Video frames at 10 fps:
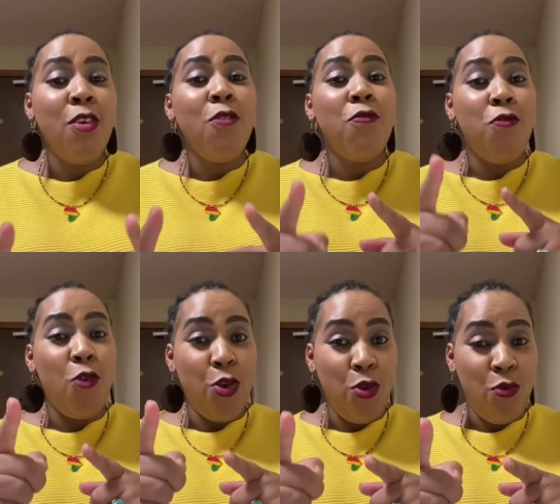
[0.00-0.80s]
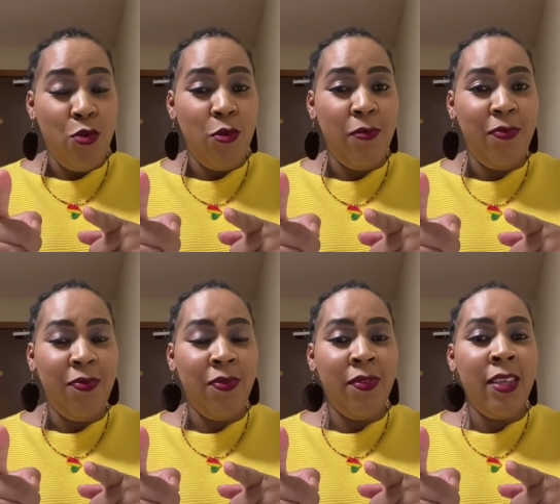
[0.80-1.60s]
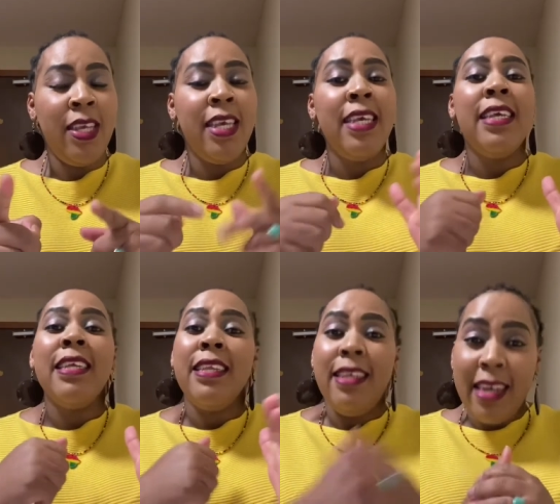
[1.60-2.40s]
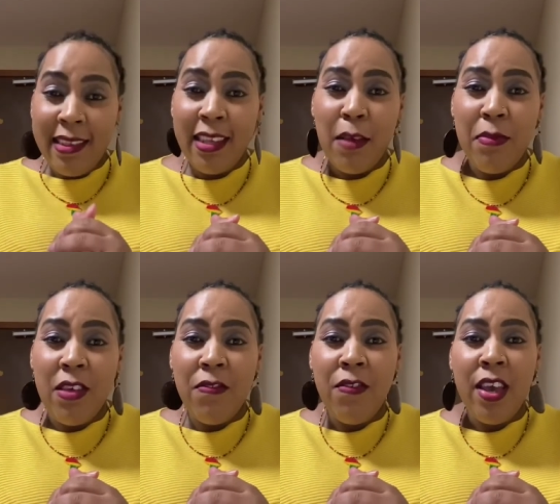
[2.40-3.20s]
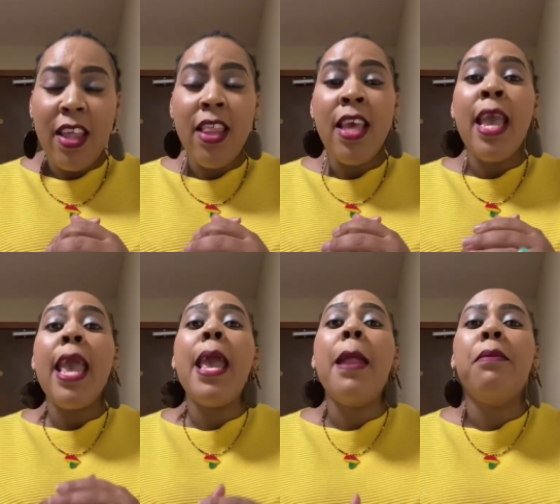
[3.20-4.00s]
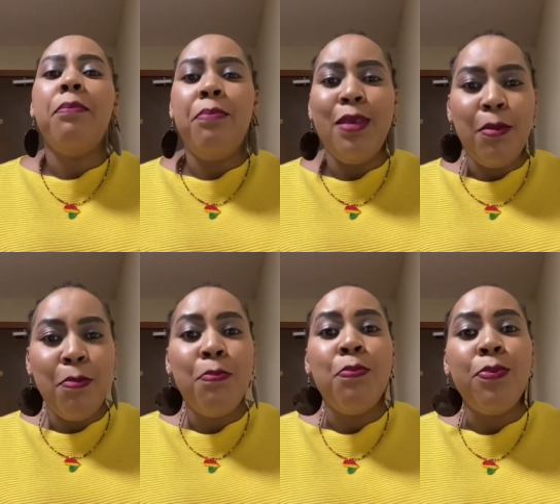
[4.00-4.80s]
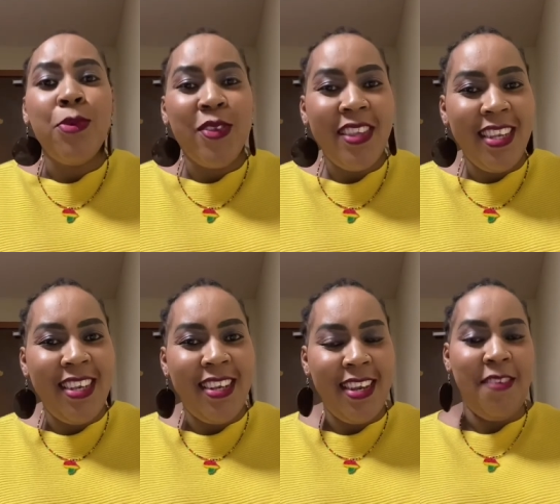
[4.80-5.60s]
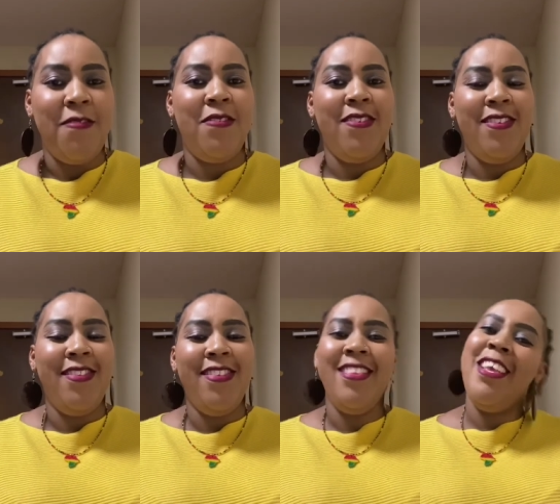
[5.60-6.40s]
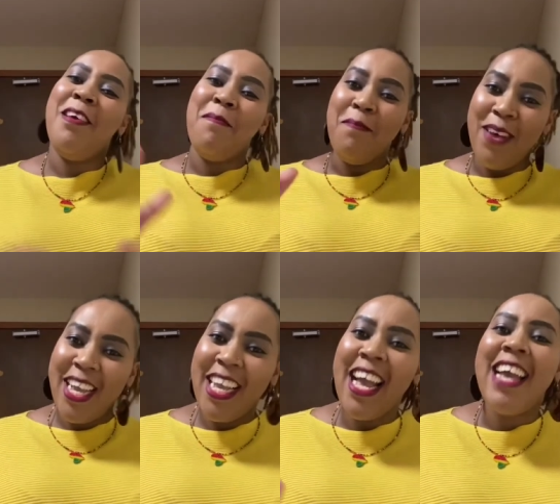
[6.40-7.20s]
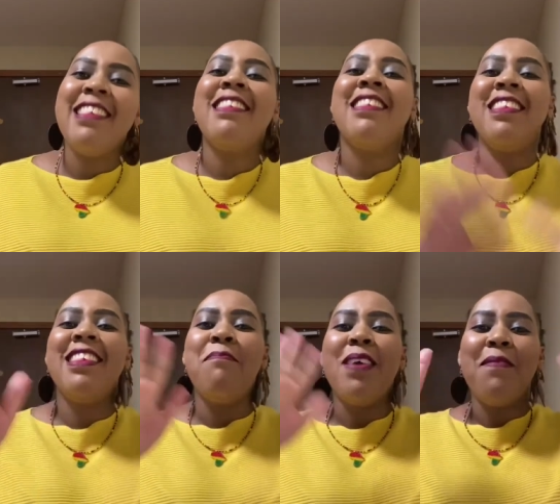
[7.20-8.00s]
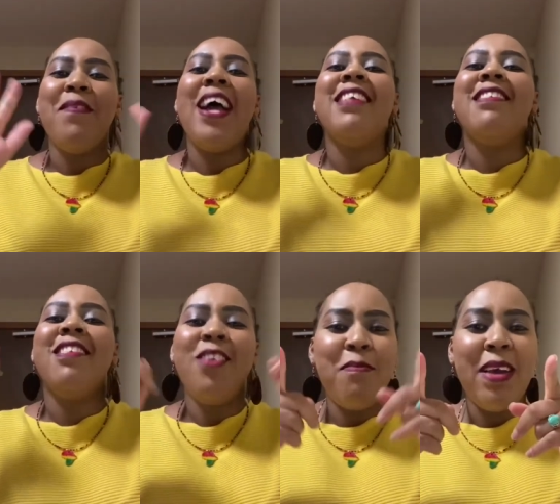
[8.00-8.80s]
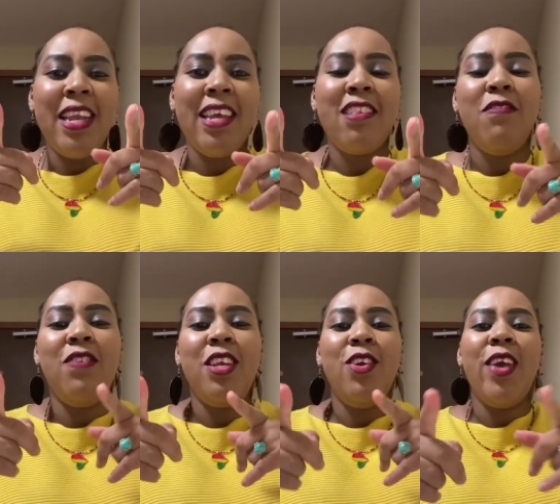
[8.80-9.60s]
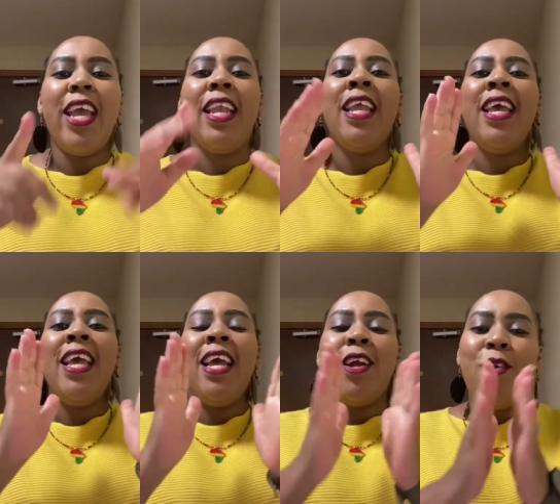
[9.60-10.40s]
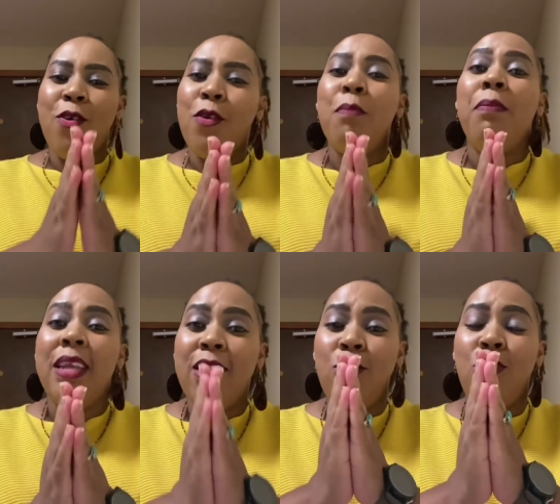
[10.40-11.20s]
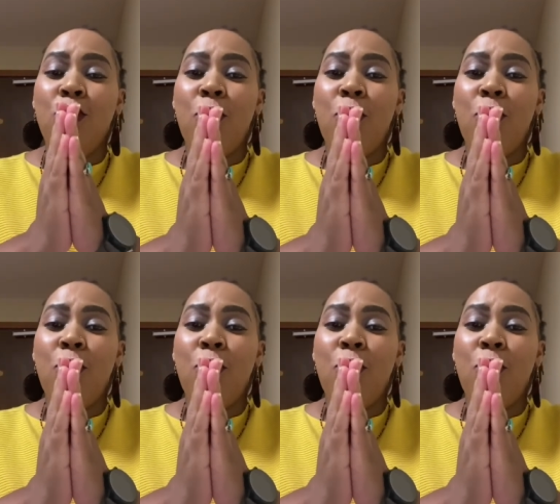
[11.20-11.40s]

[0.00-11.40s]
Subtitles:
for you. Just keep the faith and be positive. Bye, guys. Bye-bye. See you in my next video. And God bless you so